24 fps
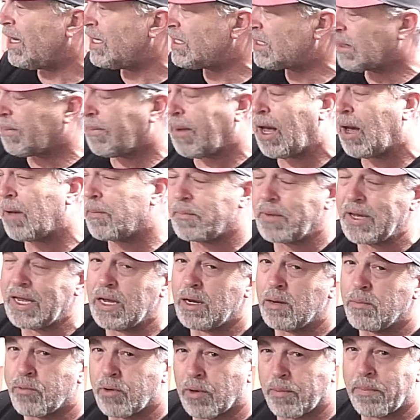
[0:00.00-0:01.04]
it's about
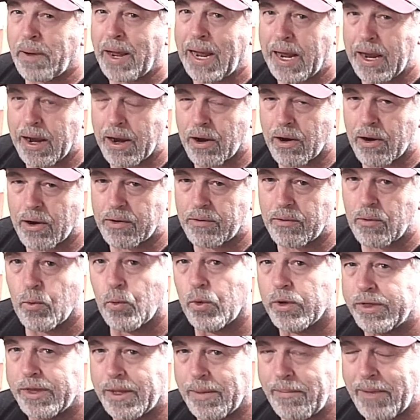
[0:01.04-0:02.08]
being prepared
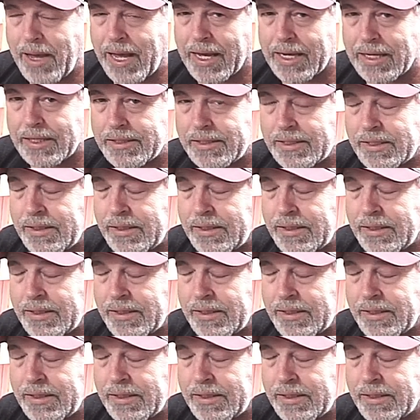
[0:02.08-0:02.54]
with the meds,